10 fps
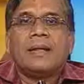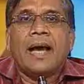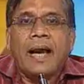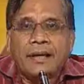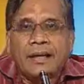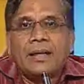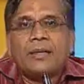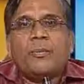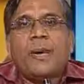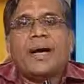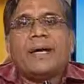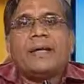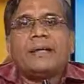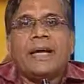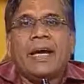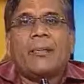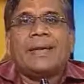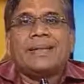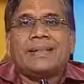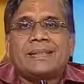handled by the
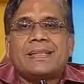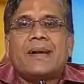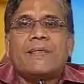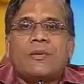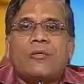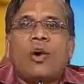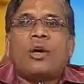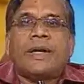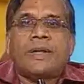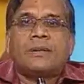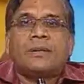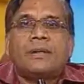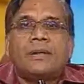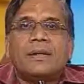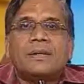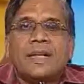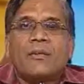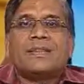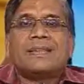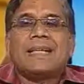MIS staff involved in
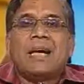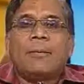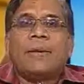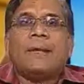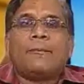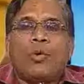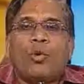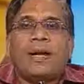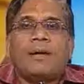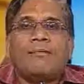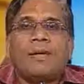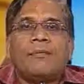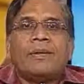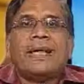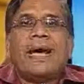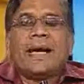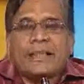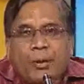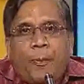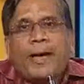Sarv Shiksha Abhiyan program with the
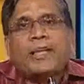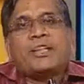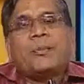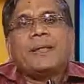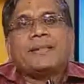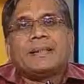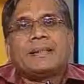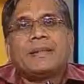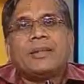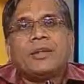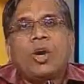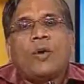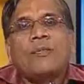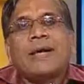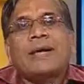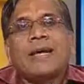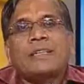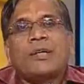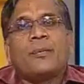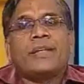active participation of the
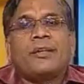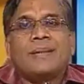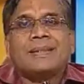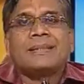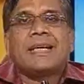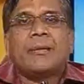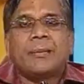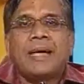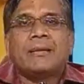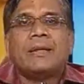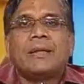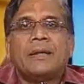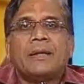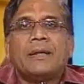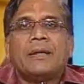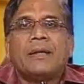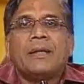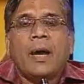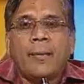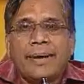Rashtriya Madhyamik Shiksha Abhiyan
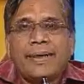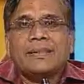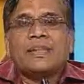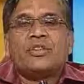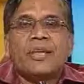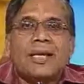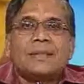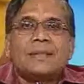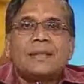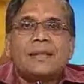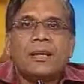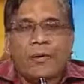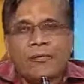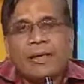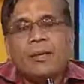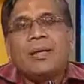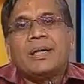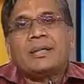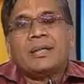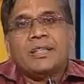MIS in charge if available
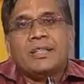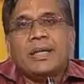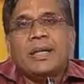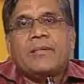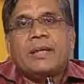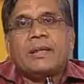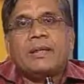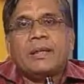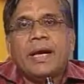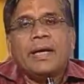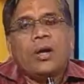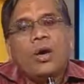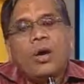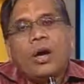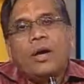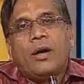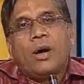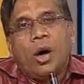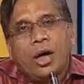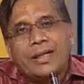at the district level, and
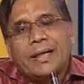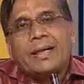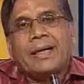all the